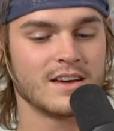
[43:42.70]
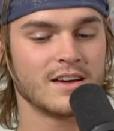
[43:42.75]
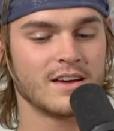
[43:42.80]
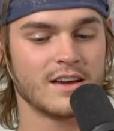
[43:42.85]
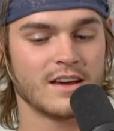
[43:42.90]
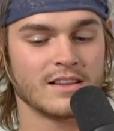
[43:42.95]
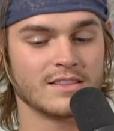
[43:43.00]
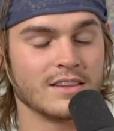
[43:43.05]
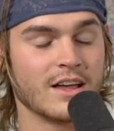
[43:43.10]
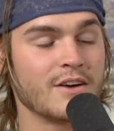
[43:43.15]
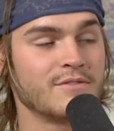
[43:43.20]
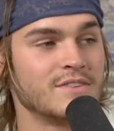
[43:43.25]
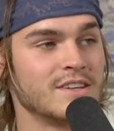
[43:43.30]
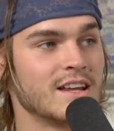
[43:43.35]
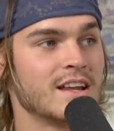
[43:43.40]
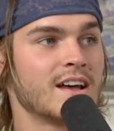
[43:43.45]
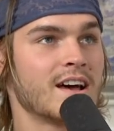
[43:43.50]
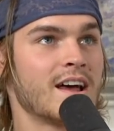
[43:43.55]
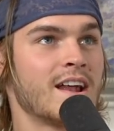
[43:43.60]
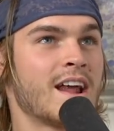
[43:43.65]
loved
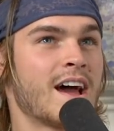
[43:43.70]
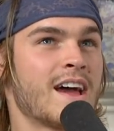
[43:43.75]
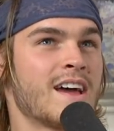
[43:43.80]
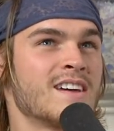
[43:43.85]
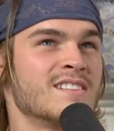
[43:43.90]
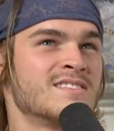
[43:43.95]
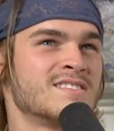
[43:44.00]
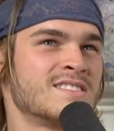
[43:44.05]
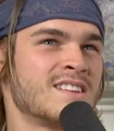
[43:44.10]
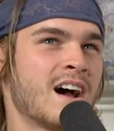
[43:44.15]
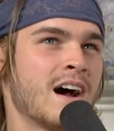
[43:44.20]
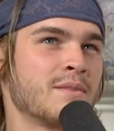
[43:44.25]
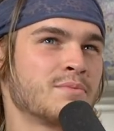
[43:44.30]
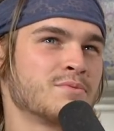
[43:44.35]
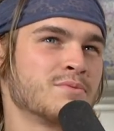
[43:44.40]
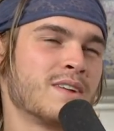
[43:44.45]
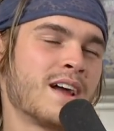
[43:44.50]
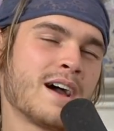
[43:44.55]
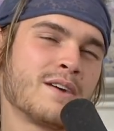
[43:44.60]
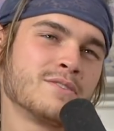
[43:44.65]
it. And I stopped
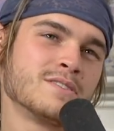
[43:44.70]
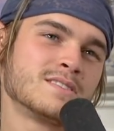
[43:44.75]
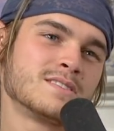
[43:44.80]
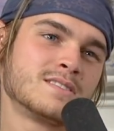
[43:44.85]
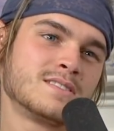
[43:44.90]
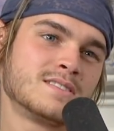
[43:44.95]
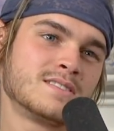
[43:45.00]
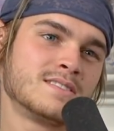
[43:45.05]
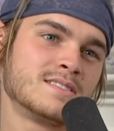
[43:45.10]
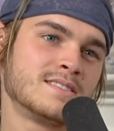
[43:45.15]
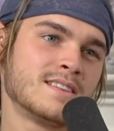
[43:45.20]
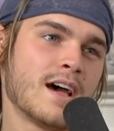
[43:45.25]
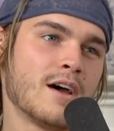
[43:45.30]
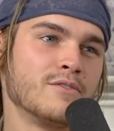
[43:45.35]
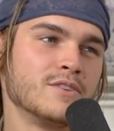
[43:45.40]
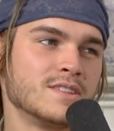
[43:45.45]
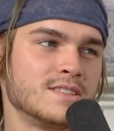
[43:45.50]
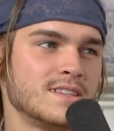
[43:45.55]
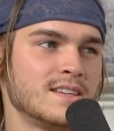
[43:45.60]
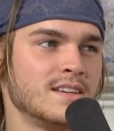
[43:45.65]
when I was
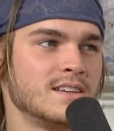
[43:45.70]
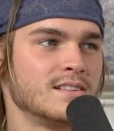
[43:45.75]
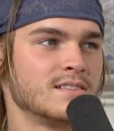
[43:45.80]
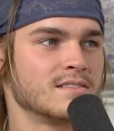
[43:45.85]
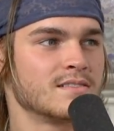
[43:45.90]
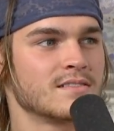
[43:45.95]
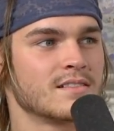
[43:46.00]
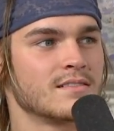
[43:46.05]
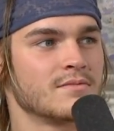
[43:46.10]
17.